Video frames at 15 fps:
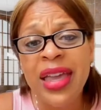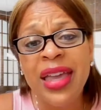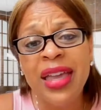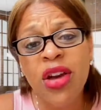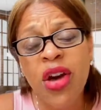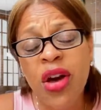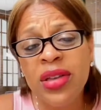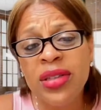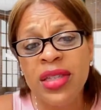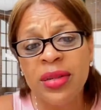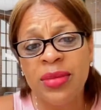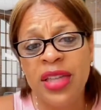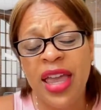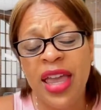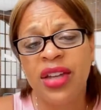and cause
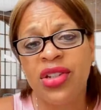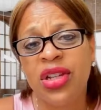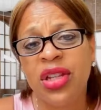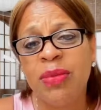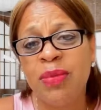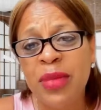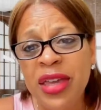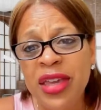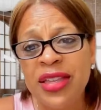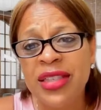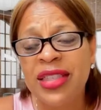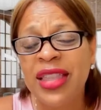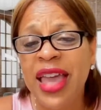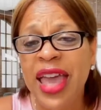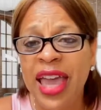them to actually
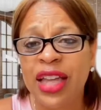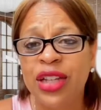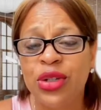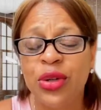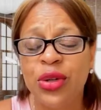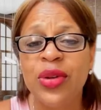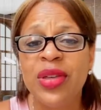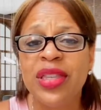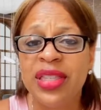miss the actual